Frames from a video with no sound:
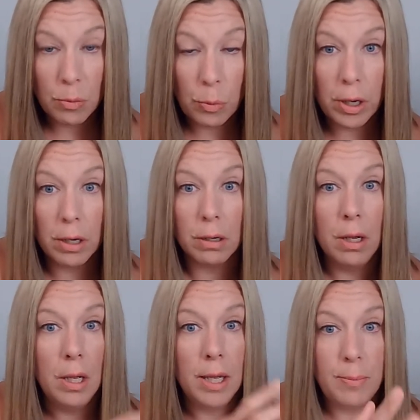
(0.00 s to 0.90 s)
Where
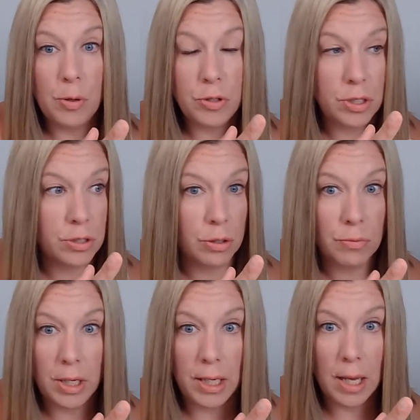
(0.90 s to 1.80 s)
emotions are
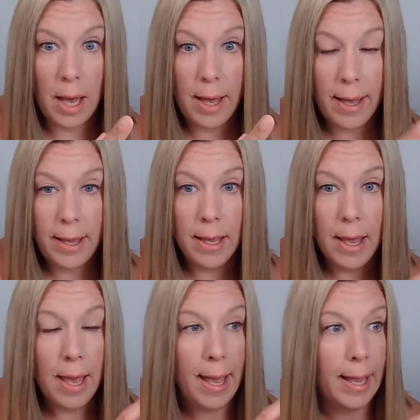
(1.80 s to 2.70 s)
running high
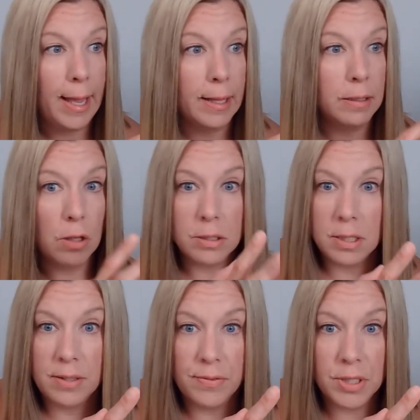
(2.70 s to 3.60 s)
and lots of
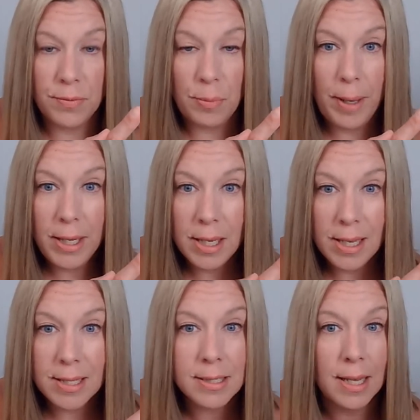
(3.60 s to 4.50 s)
difference of
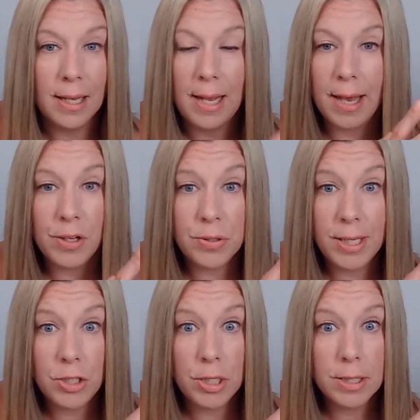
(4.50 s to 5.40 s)
opinions and
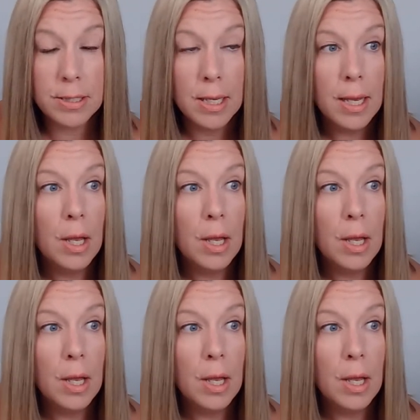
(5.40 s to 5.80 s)
accusations,